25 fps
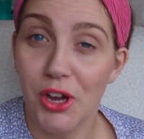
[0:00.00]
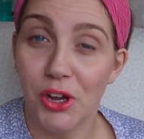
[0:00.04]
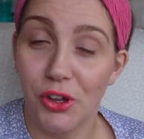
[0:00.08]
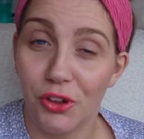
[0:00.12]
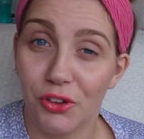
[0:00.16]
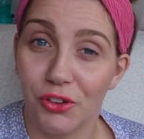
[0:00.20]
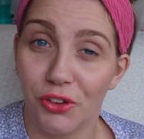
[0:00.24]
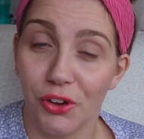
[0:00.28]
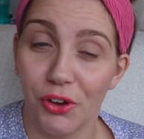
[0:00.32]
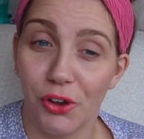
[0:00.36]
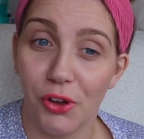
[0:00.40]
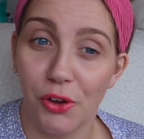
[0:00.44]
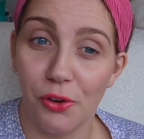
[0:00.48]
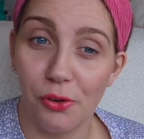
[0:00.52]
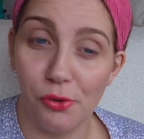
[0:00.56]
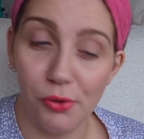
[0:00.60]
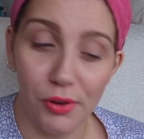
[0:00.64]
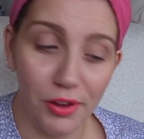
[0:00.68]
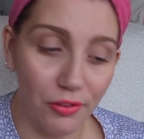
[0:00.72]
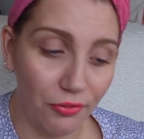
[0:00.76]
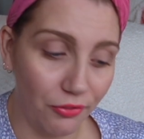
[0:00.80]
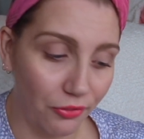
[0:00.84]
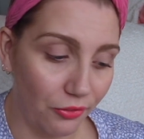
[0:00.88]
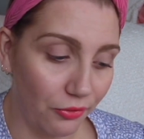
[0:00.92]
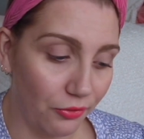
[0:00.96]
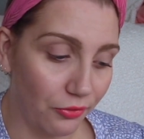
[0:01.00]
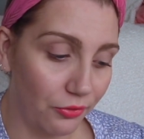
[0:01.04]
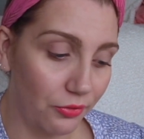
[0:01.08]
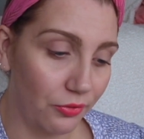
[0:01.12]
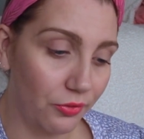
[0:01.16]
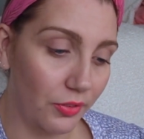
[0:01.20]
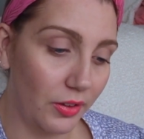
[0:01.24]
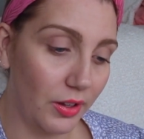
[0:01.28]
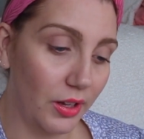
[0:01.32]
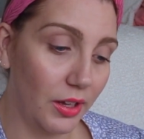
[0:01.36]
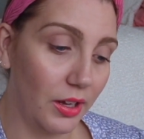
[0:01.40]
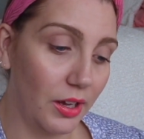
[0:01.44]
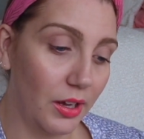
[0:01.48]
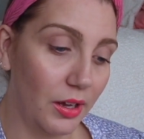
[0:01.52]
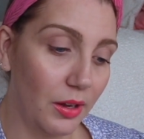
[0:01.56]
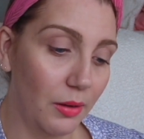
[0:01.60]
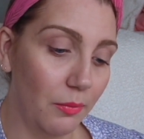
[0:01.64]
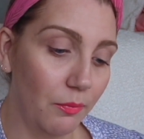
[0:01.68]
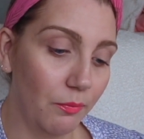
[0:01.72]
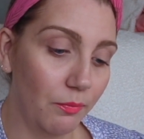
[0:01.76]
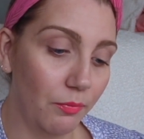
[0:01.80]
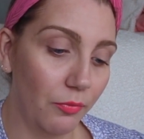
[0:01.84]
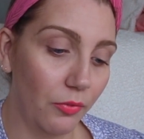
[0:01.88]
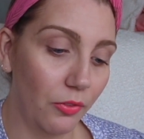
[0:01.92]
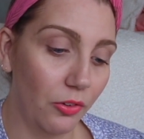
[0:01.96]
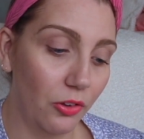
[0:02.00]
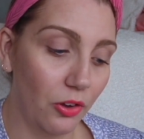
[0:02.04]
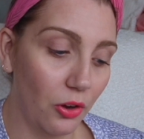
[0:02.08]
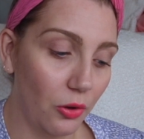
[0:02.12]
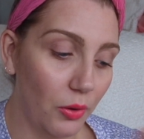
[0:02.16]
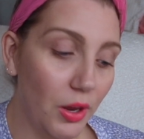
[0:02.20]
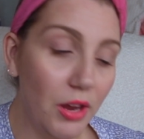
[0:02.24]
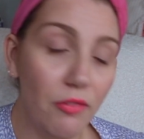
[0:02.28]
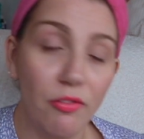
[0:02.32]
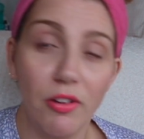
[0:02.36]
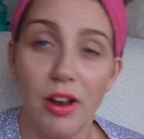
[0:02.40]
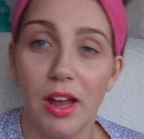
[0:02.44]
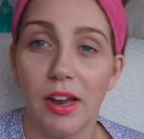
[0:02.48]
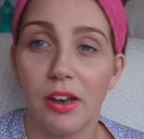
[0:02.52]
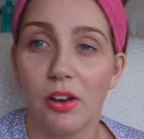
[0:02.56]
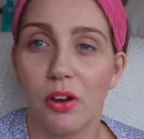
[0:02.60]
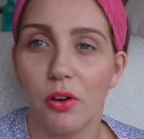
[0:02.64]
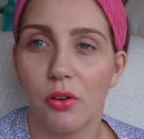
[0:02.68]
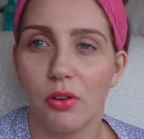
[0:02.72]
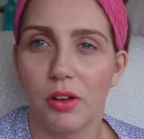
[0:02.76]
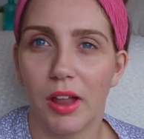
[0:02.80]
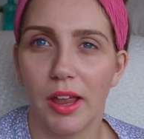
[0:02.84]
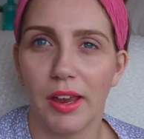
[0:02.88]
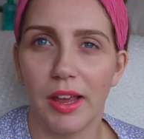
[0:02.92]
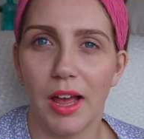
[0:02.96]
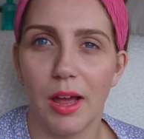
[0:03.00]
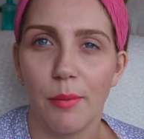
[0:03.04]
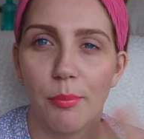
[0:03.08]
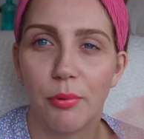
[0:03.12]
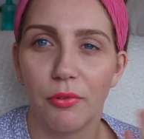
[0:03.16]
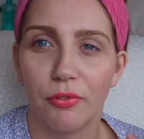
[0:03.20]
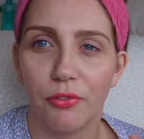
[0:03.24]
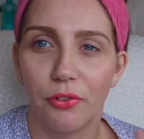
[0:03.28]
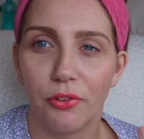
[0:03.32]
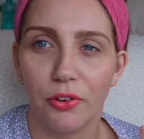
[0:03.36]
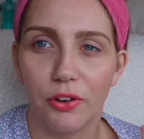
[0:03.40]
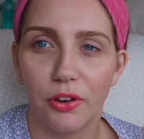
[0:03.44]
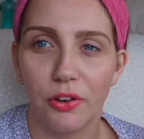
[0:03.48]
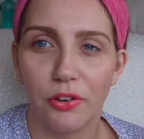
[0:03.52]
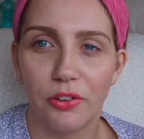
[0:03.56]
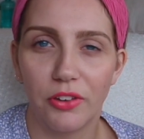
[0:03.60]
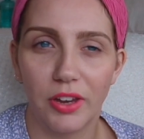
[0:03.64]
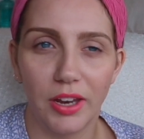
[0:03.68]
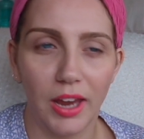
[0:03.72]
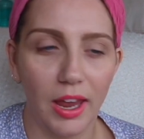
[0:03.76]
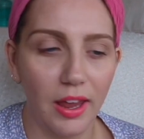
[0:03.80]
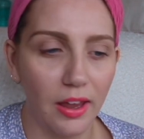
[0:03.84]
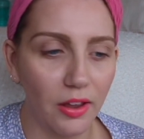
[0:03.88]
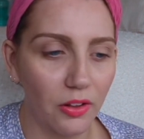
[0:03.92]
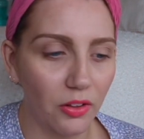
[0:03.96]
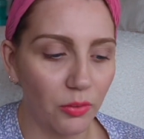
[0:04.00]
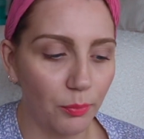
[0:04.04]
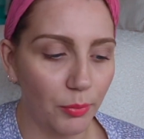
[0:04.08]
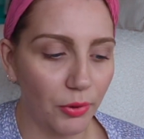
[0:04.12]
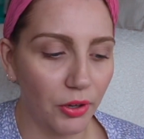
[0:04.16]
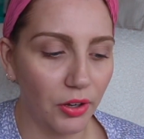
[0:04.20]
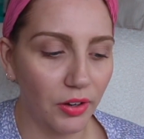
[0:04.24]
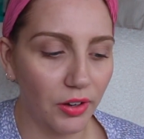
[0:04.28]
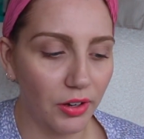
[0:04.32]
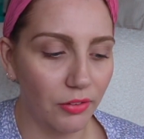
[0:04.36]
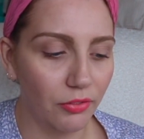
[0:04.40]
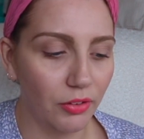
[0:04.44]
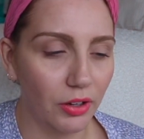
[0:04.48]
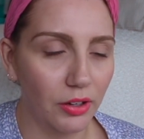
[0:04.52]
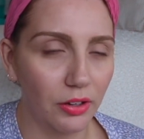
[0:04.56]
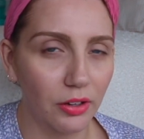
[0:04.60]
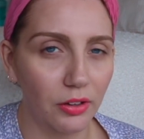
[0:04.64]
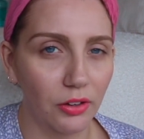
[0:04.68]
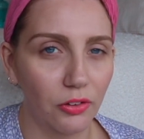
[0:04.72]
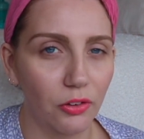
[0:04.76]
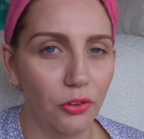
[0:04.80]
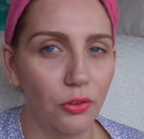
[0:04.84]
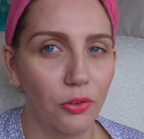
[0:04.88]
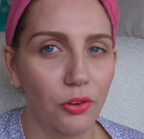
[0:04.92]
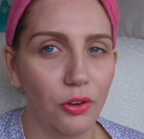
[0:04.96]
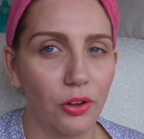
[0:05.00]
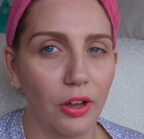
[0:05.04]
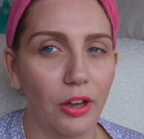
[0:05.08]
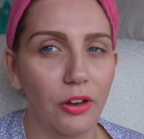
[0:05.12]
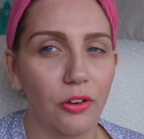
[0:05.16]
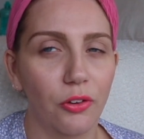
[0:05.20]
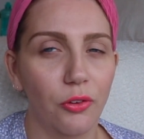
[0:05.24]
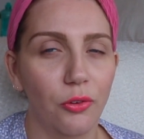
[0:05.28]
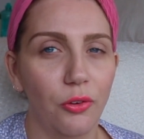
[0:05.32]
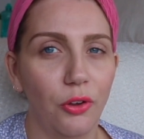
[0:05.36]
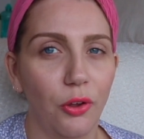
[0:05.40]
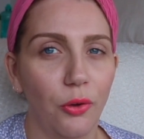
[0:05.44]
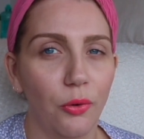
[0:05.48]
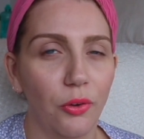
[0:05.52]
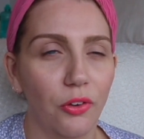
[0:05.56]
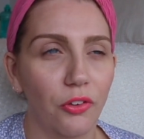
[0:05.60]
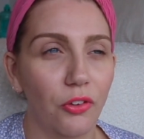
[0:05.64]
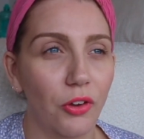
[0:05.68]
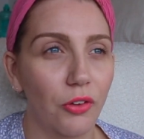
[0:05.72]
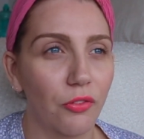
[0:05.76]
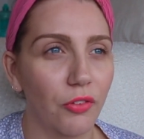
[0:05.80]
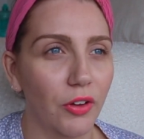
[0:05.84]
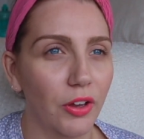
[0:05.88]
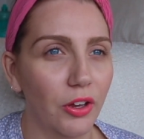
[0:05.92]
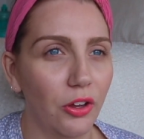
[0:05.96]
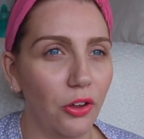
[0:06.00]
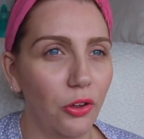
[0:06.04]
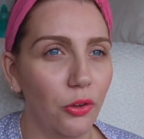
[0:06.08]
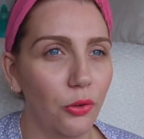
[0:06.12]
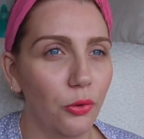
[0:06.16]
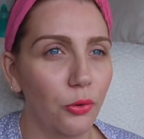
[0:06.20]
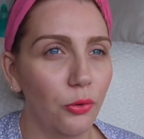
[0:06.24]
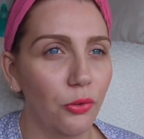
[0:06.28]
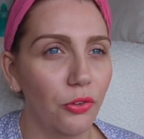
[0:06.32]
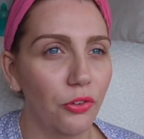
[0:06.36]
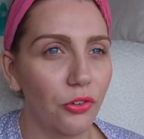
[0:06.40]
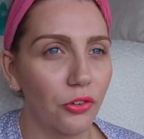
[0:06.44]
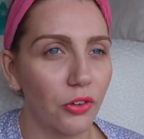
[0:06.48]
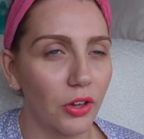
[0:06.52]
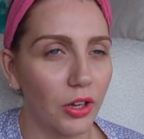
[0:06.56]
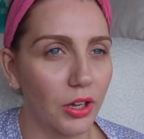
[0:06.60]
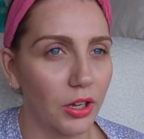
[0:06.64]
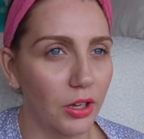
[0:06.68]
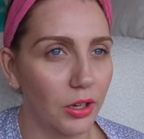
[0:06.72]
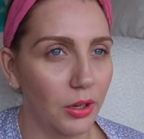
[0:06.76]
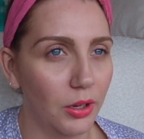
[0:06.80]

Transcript: So if so even I know, like, I prefer using hands, but if I do notice if I use